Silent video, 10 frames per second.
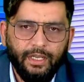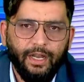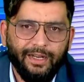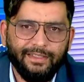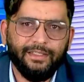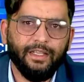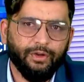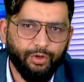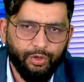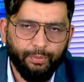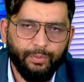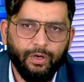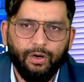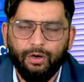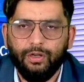at their home
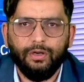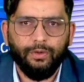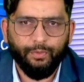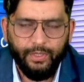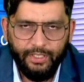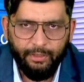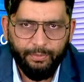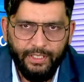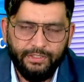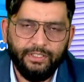or working place